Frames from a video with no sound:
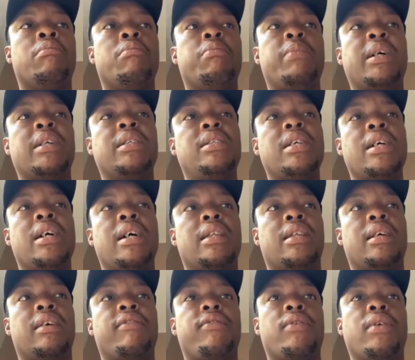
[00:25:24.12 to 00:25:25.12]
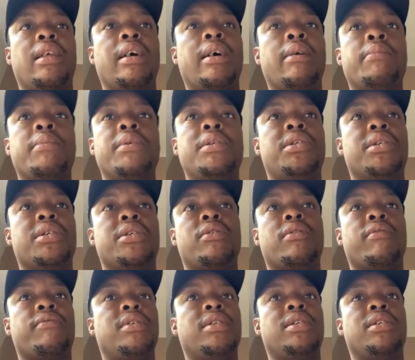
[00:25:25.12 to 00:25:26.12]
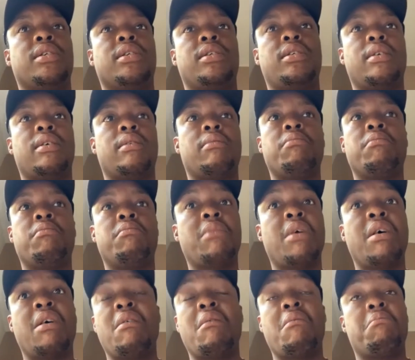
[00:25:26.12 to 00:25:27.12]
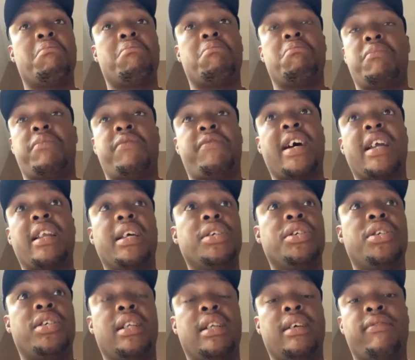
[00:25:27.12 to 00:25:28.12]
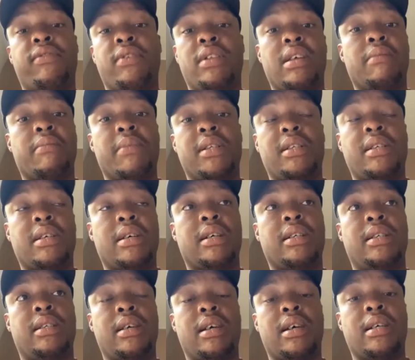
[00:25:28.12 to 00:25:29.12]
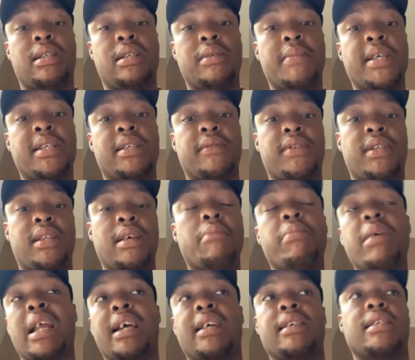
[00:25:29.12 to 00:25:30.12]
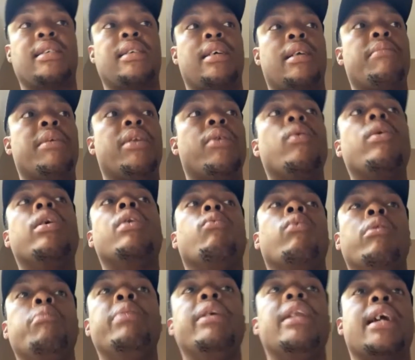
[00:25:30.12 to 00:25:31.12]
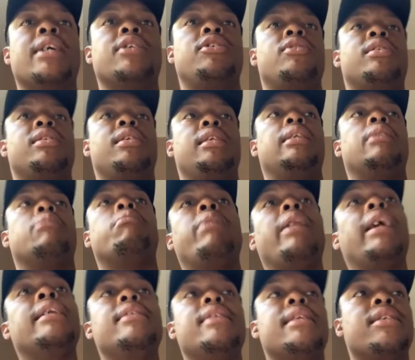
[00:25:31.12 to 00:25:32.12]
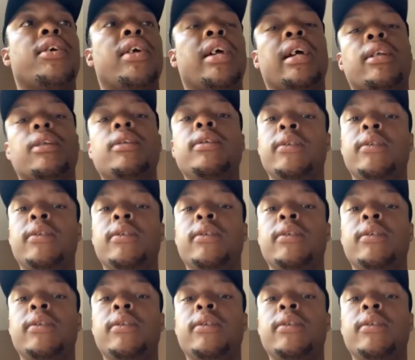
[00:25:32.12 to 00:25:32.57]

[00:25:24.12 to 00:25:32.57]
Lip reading: but yeah, I think for them it's just obviously just financially for them it's a massive step. But like I said, I mean, it would be nice to see them play Test cricket.